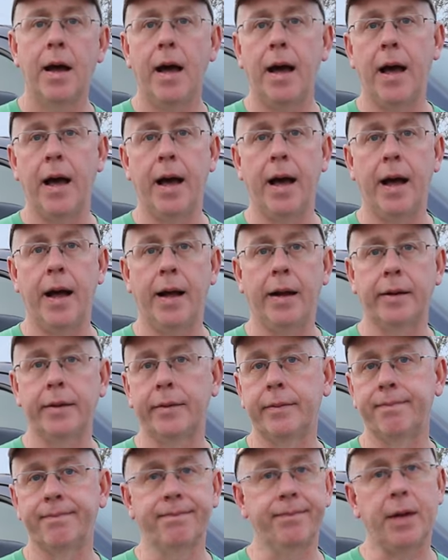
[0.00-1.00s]

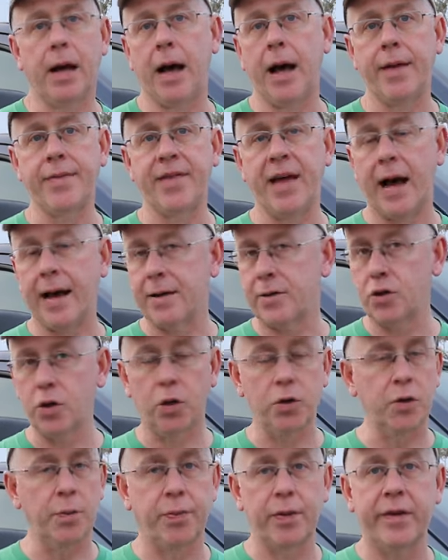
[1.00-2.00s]
And I, I
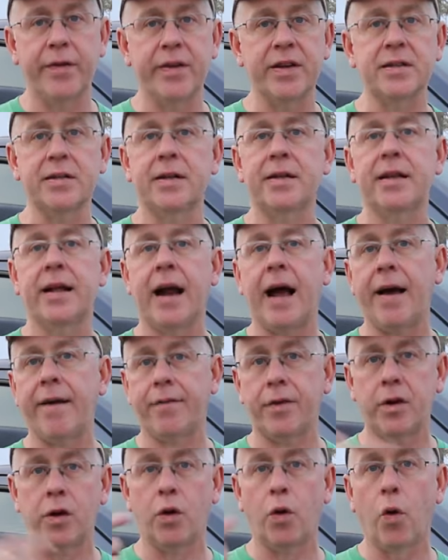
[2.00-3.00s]
told you previously that I have
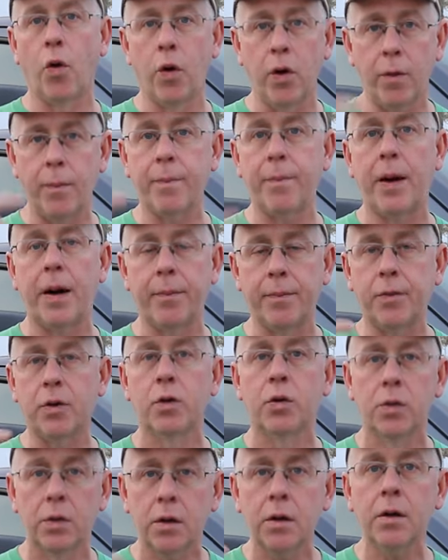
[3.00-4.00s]
the oil pump
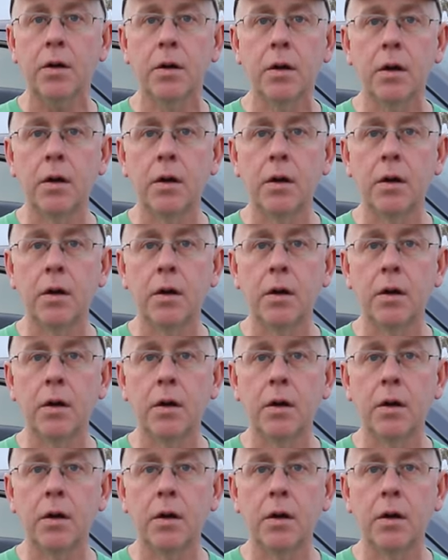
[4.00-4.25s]
cooler,